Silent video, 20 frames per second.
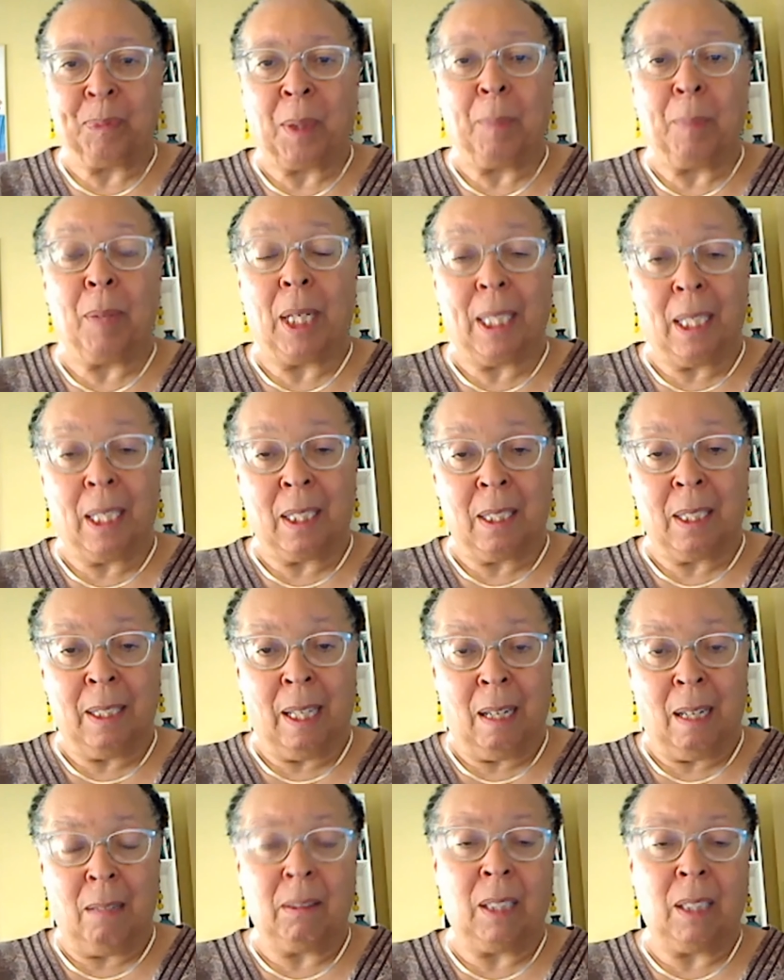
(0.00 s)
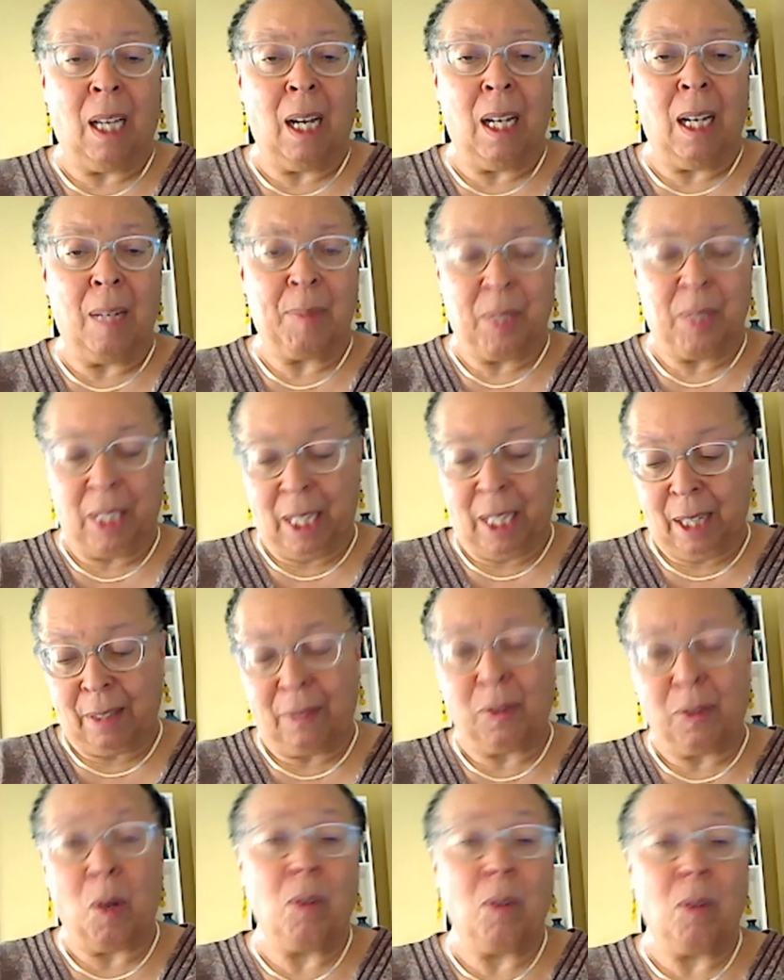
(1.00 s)
but it's now time to get
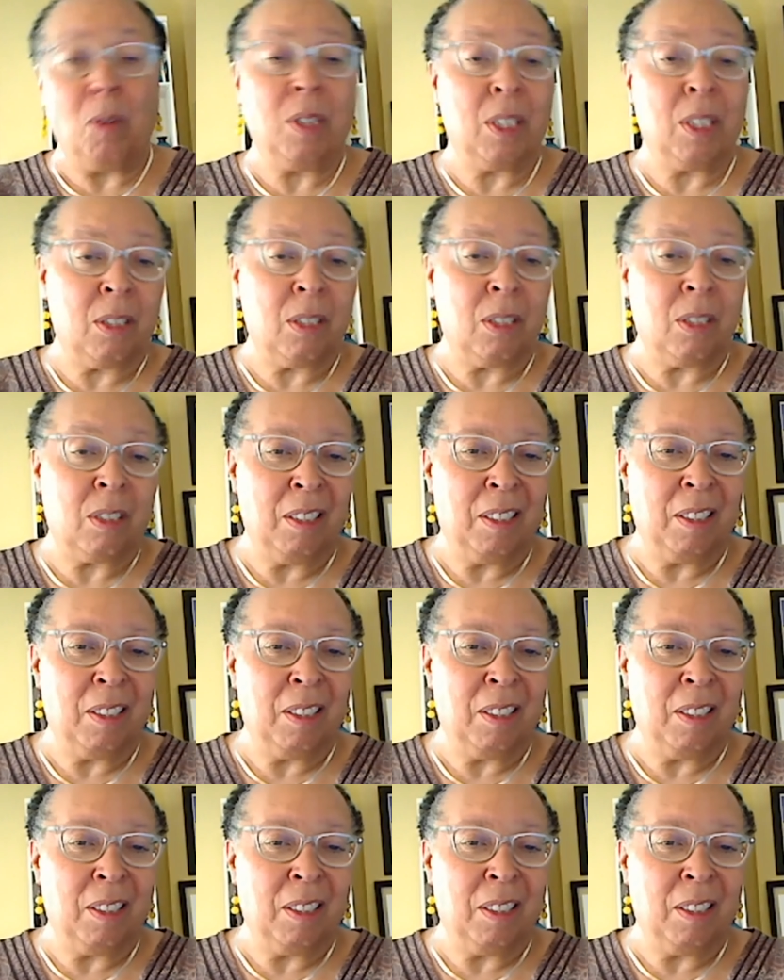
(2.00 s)
focused,